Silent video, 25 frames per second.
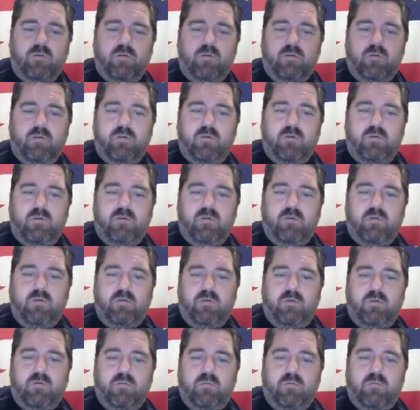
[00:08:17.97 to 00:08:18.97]

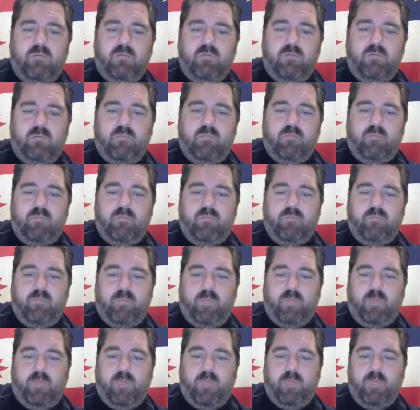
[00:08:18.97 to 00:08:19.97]

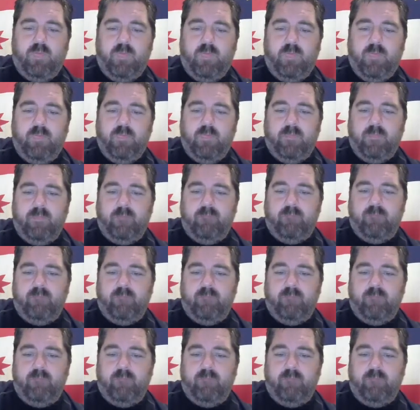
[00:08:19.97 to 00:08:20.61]
No one is speaking in this clip.